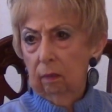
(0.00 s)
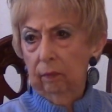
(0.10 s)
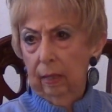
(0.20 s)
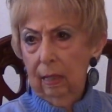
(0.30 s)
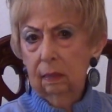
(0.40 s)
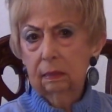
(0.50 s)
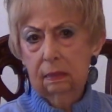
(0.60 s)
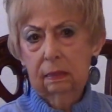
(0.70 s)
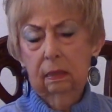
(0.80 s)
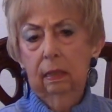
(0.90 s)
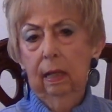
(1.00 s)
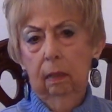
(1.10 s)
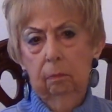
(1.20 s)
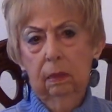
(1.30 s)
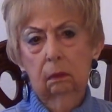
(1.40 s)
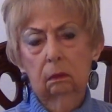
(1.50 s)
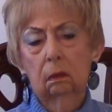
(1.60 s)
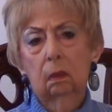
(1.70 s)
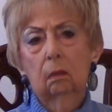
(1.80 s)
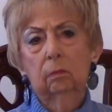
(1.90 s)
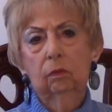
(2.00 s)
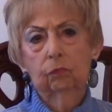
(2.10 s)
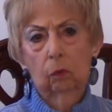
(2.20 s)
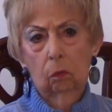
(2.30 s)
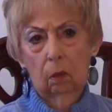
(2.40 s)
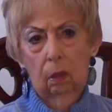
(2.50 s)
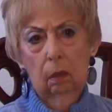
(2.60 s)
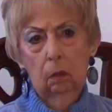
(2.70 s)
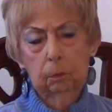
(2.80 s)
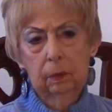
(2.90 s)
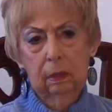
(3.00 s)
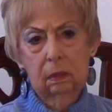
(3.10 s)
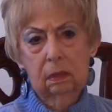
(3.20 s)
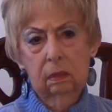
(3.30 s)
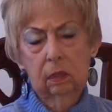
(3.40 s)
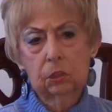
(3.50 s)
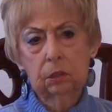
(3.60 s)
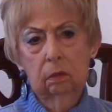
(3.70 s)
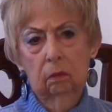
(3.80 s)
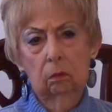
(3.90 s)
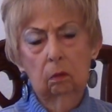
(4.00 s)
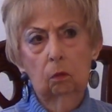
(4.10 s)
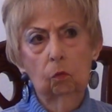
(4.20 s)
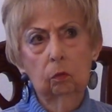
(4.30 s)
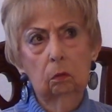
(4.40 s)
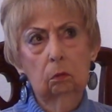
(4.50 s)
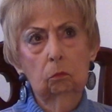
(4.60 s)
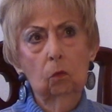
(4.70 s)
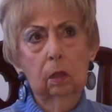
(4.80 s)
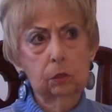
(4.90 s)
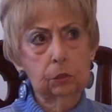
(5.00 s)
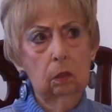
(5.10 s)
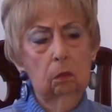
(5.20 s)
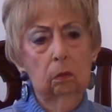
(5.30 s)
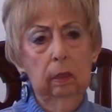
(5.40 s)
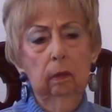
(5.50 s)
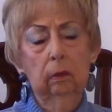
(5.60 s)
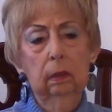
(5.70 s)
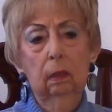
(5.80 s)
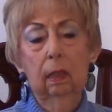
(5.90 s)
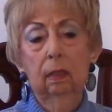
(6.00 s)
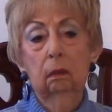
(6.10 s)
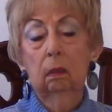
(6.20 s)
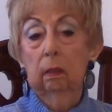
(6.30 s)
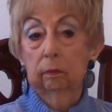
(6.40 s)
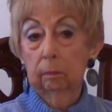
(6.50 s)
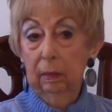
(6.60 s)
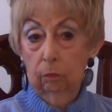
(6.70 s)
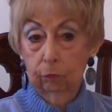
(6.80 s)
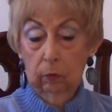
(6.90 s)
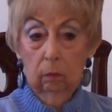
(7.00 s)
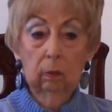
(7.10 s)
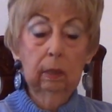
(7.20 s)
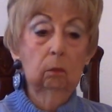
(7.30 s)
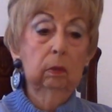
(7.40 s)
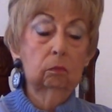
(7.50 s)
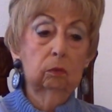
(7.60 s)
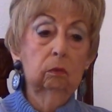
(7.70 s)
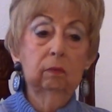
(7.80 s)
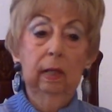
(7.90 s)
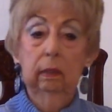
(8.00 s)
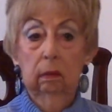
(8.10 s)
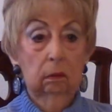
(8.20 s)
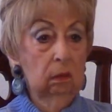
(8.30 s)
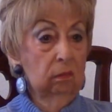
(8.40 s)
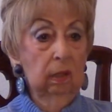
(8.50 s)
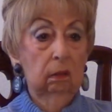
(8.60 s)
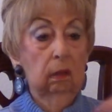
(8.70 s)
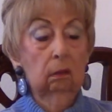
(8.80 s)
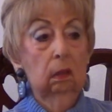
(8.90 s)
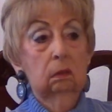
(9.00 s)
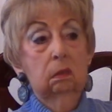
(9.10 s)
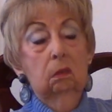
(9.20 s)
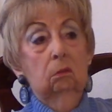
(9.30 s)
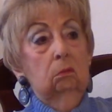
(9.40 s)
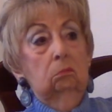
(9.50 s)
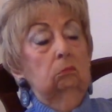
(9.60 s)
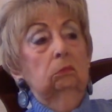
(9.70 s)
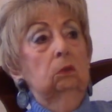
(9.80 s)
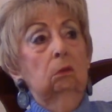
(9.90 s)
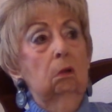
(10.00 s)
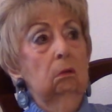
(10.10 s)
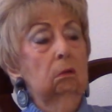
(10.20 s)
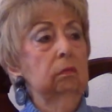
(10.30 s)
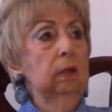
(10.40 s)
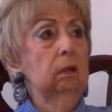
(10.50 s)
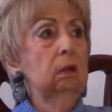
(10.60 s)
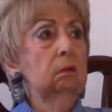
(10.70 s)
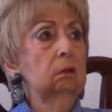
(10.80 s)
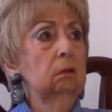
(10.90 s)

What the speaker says: the houses that Dad built before he opened his addition over on Roscoe area, and the big freeway went through that area. That area is no longer there either.